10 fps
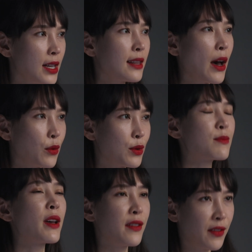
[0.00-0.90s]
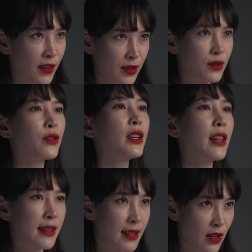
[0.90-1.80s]
think that was my first
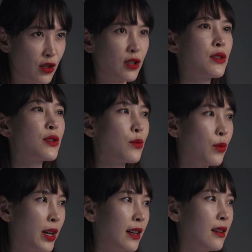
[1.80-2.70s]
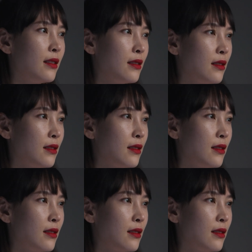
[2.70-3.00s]
realizations when